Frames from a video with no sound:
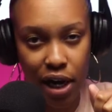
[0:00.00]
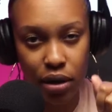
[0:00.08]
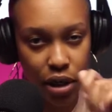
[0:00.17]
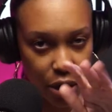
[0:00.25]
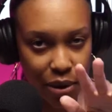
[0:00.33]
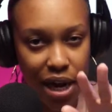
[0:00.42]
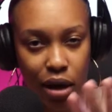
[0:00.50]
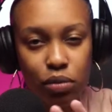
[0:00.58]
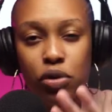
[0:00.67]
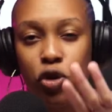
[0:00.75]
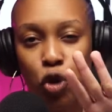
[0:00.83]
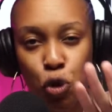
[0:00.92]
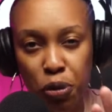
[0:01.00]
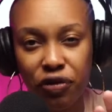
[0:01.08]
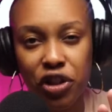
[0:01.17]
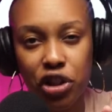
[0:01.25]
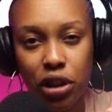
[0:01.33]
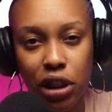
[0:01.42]
Hear me out.
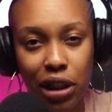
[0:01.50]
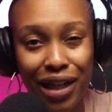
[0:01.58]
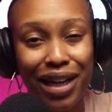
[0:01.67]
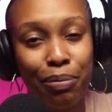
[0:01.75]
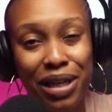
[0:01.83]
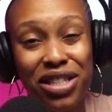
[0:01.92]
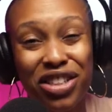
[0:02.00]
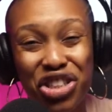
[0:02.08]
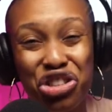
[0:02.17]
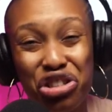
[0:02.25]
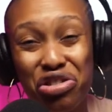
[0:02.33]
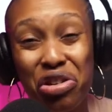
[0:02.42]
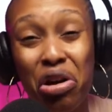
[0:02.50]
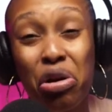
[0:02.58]
Superficially. Like I basically just